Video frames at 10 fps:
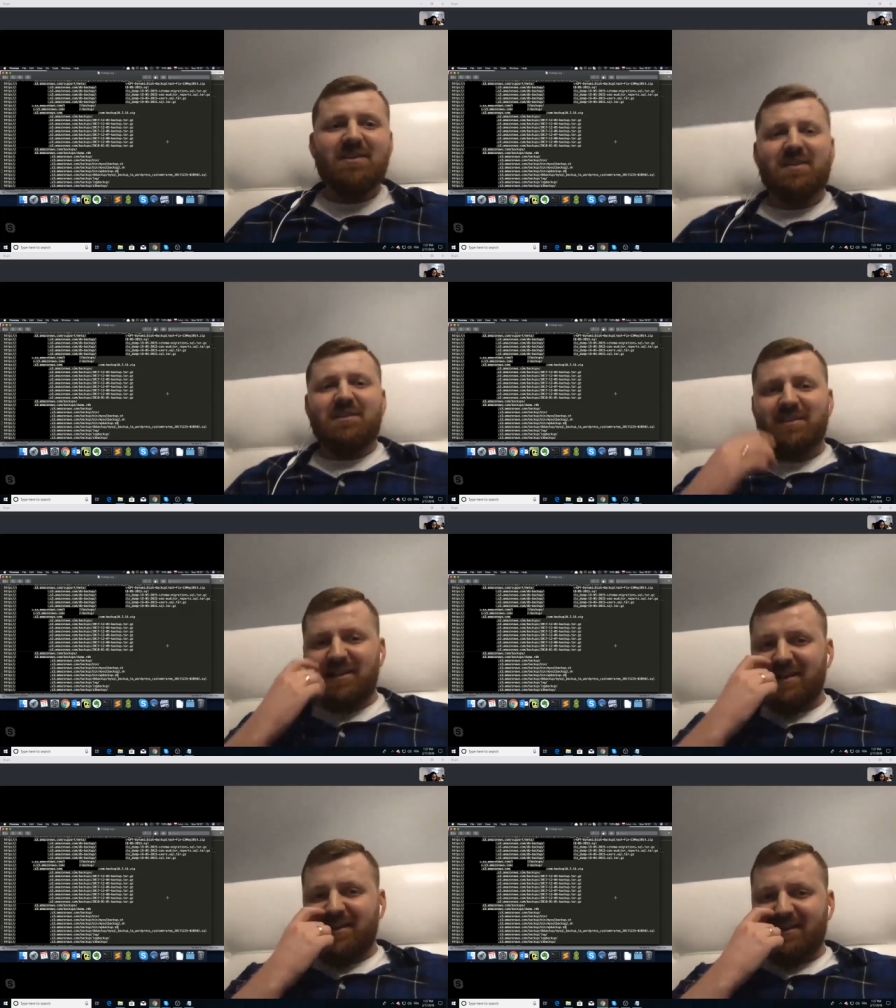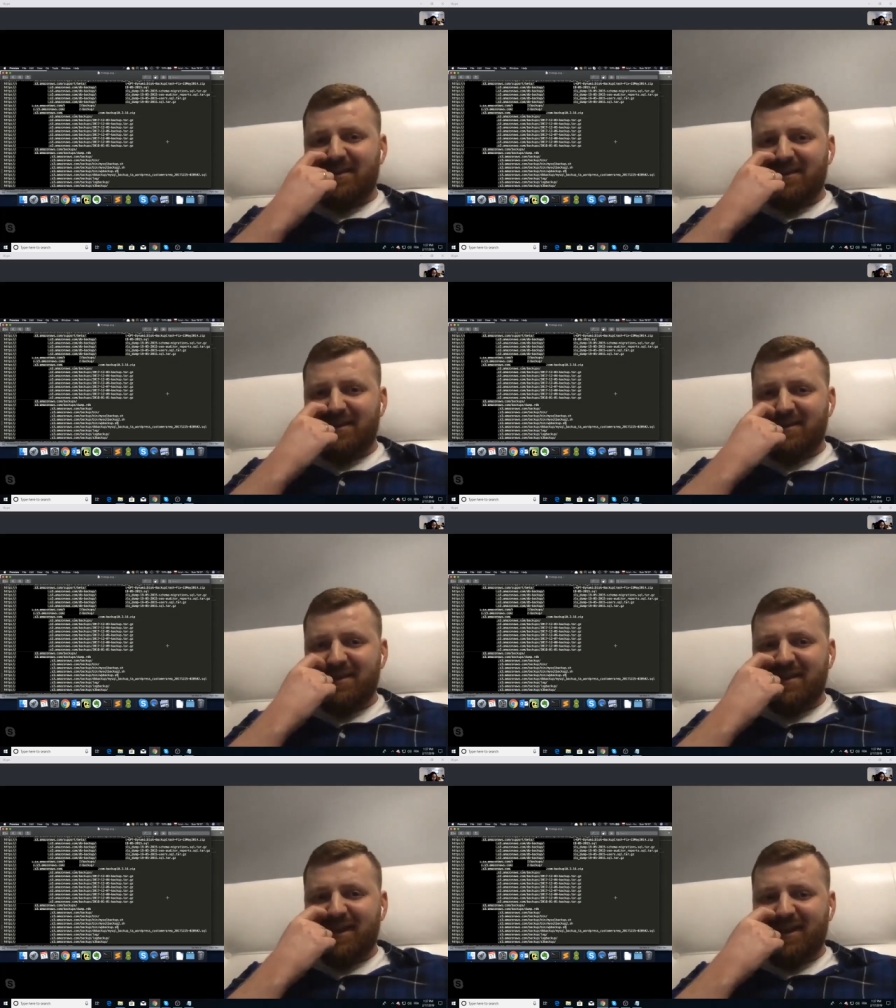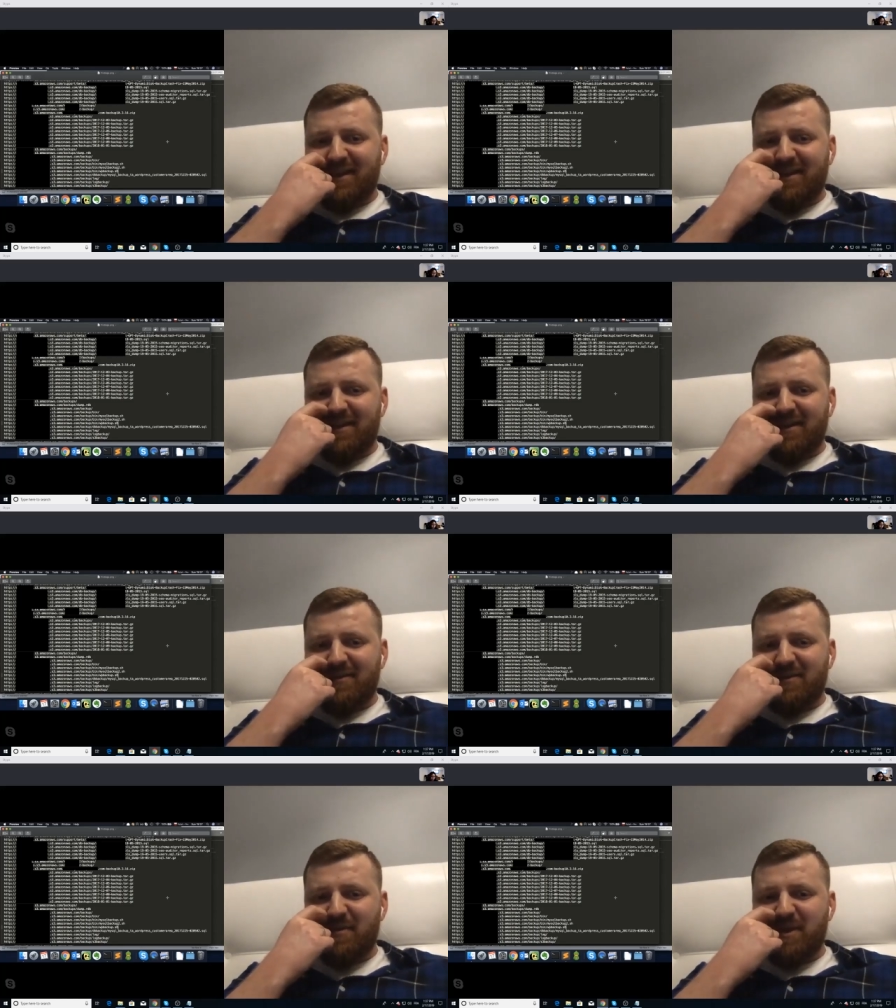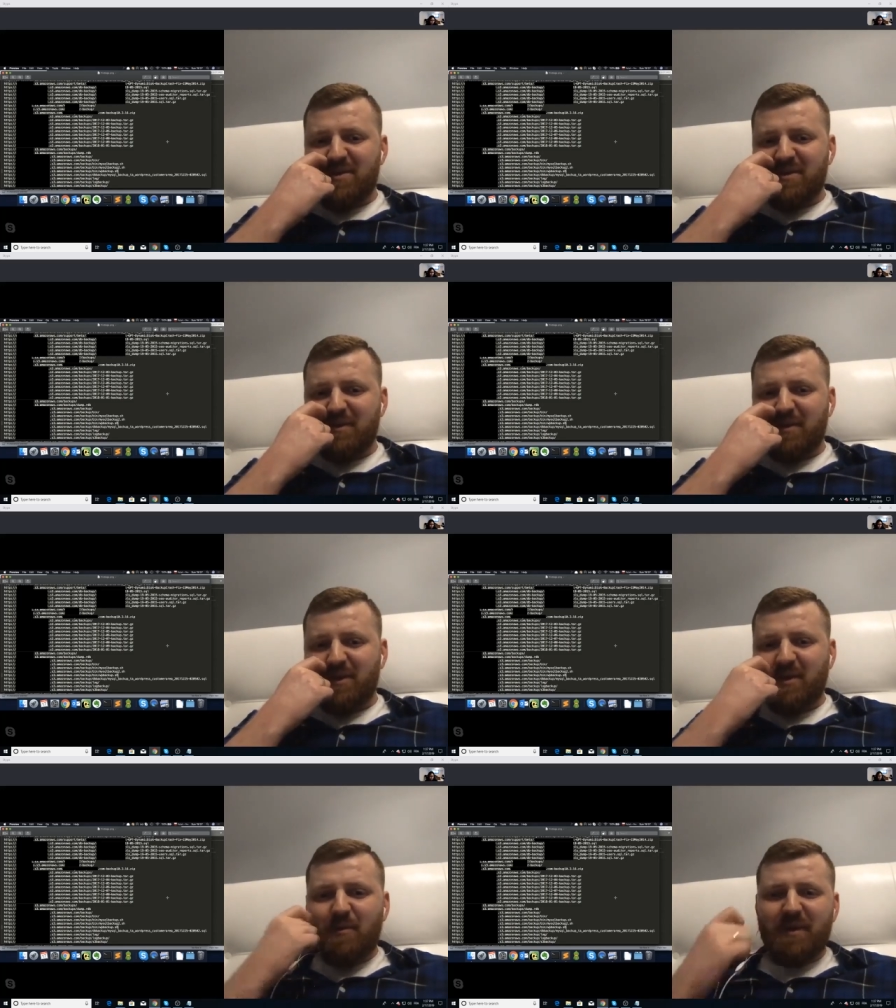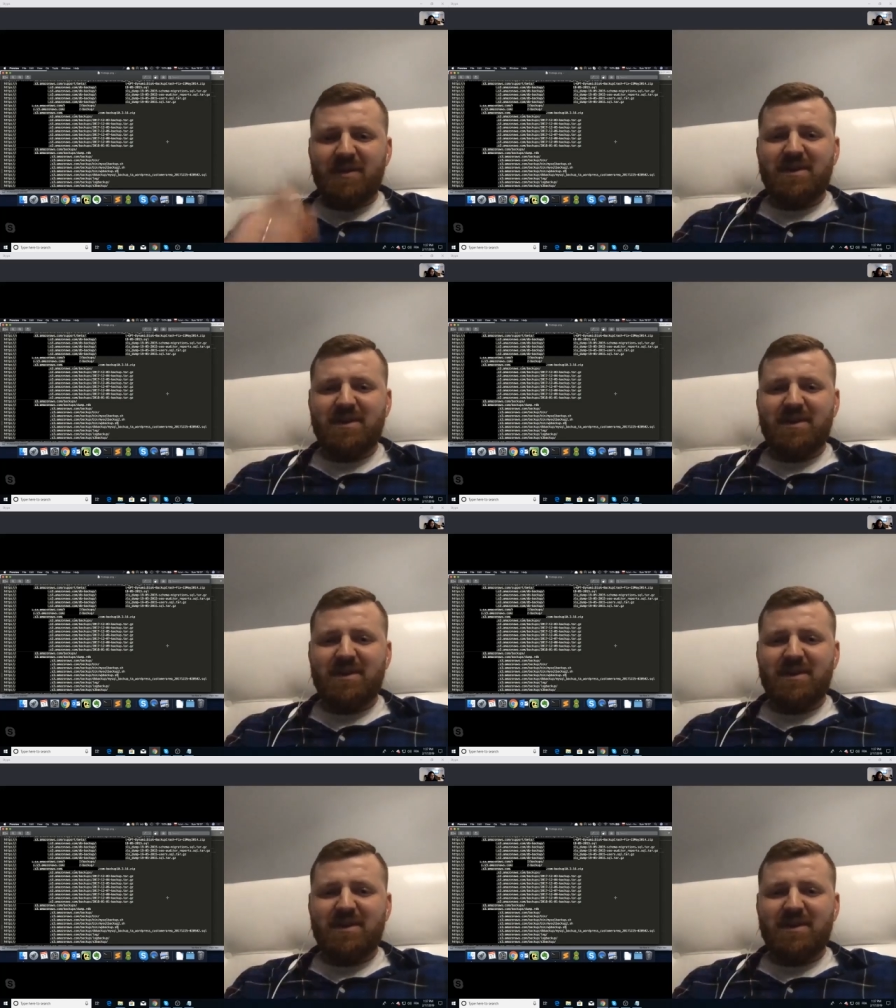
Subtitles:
leak any information about the company.